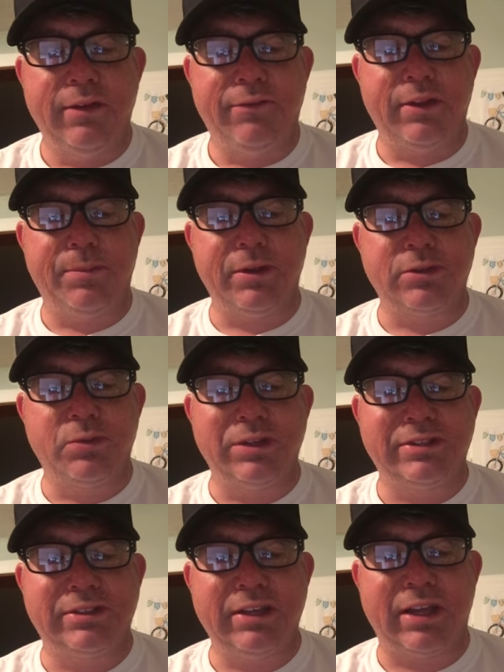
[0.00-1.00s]
Philippians
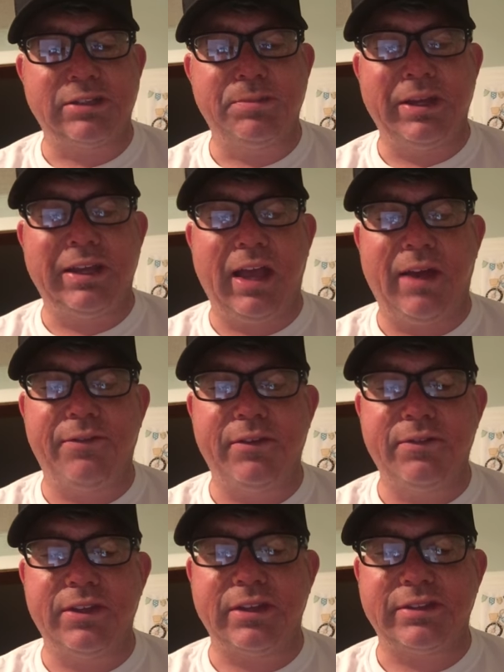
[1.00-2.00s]
1 6. Be
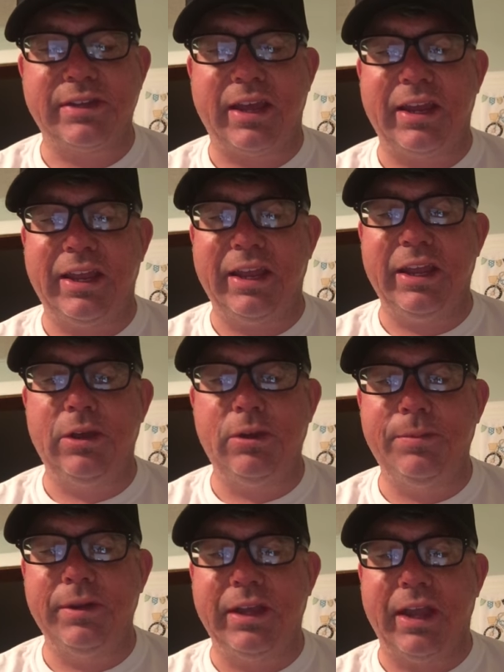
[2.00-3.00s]
confident of this, that he who
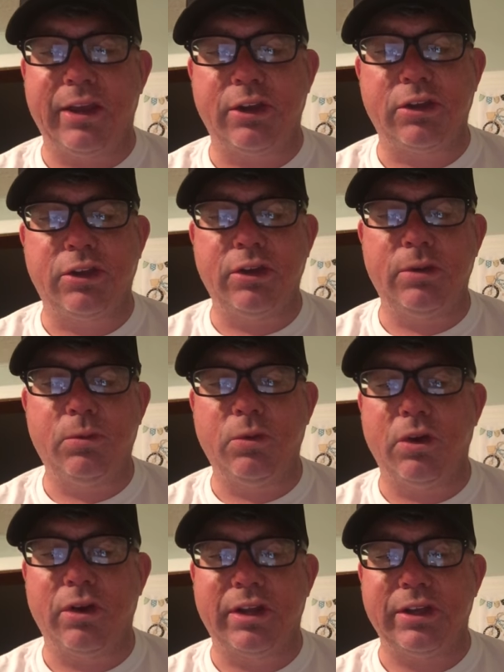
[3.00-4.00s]
began a good
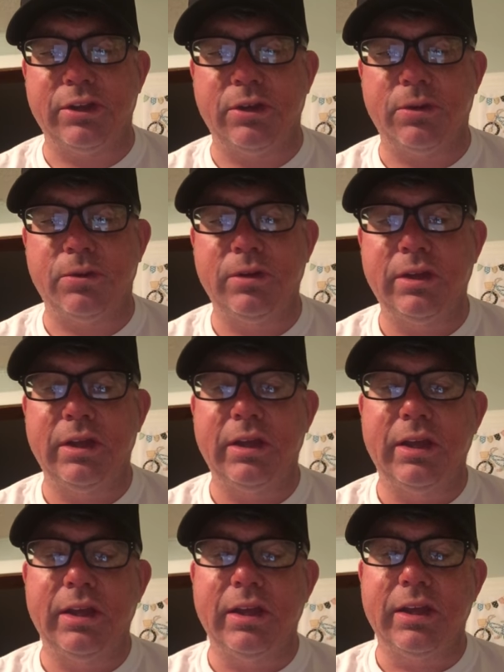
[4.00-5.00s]
work in you
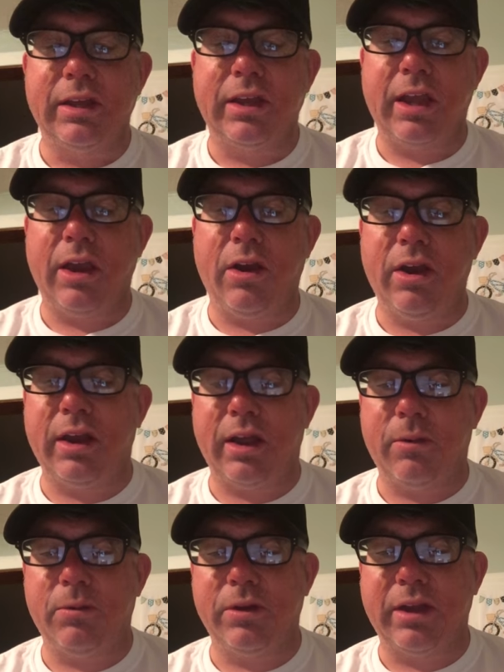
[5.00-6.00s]
carried
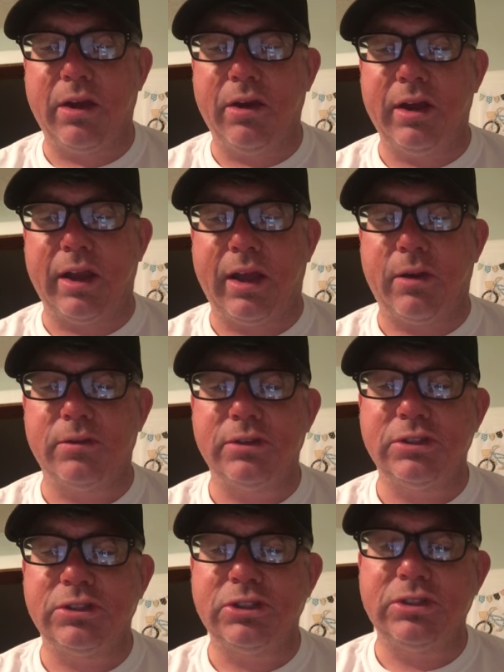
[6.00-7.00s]
out, will carry it out
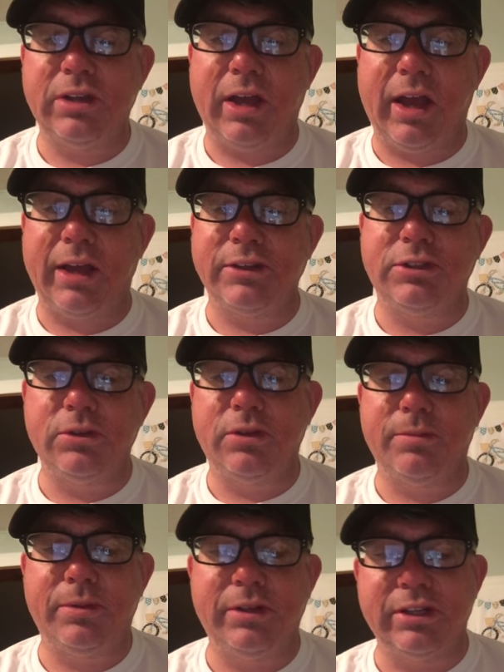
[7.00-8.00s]
unto
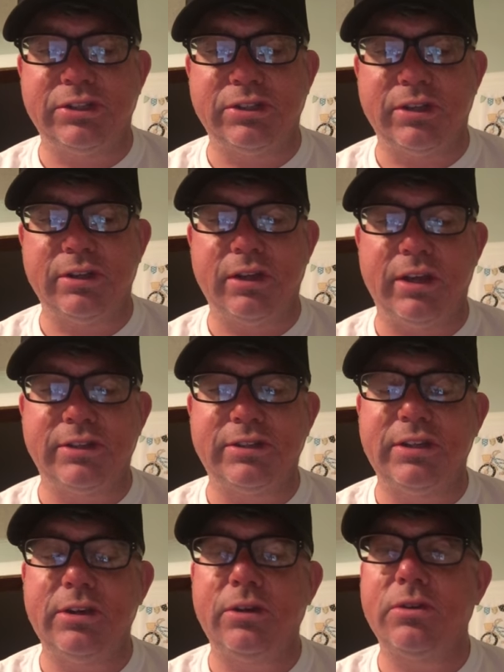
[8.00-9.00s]
completion
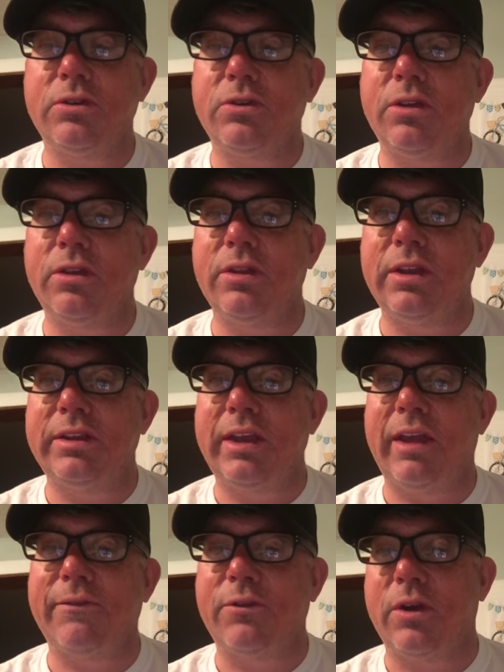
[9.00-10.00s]
until the
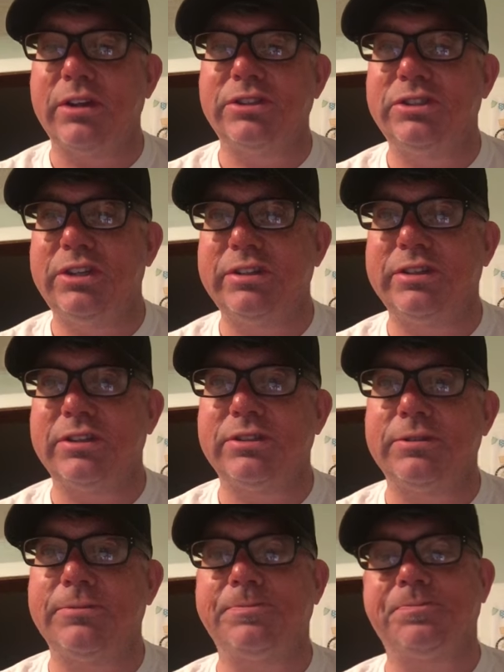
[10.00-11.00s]
day of Christ Jesus.